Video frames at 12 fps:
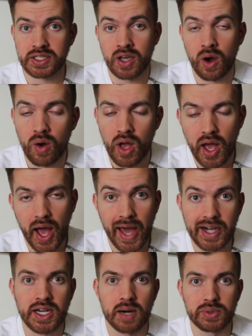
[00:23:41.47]
So I
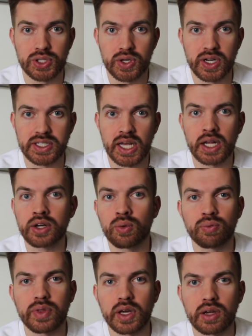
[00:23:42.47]
had a couple drinks, and I
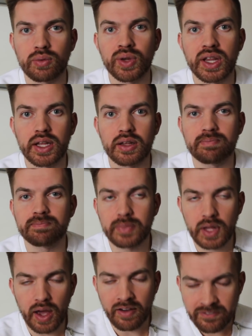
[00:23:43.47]
don't think it really
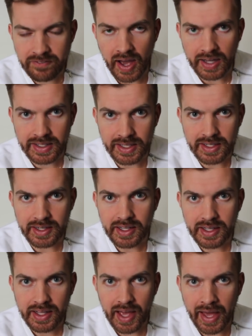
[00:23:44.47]
affected
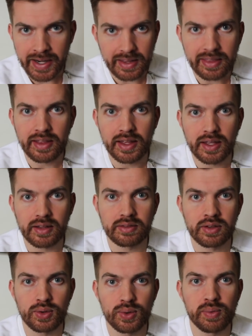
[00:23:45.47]
anything
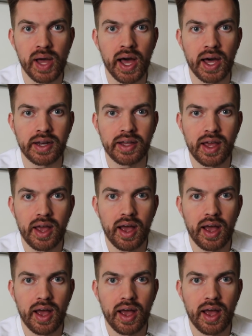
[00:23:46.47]
too bad.